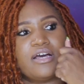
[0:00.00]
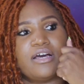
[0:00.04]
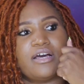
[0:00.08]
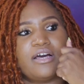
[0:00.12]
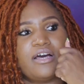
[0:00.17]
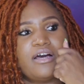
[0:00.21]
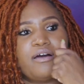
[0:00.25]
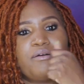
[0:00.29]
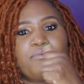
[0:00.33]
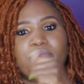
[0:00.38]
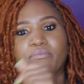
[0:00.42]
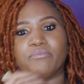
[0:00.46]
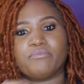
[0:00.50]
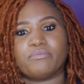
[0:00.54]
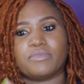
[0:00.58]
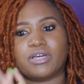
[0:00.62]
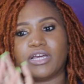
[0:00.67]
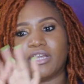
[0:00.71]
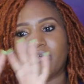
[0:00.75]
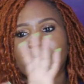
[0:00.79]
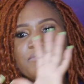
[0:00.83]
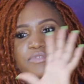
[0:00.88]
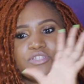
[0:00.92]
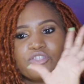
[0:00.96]

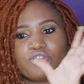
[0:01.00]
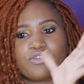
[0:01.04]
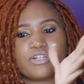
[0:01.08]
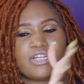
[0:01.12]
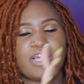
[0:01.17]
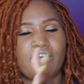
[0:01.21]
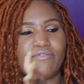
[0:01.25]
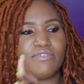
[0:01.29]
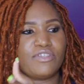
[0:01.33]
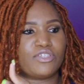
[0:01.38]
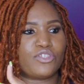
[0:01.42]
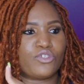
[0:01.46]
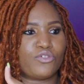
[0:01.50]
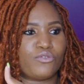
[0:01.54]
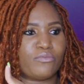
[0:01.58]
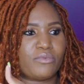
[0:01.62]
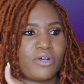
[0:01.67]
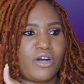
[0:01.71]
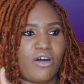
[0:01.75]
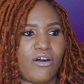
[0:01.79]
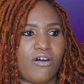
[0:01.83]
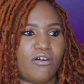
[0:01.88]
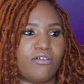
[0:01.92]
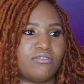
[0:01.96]
I'm started having Zoom
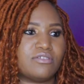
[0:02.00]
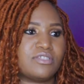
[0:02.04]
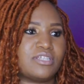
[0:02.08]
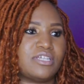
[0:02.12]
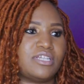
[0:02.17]
calls,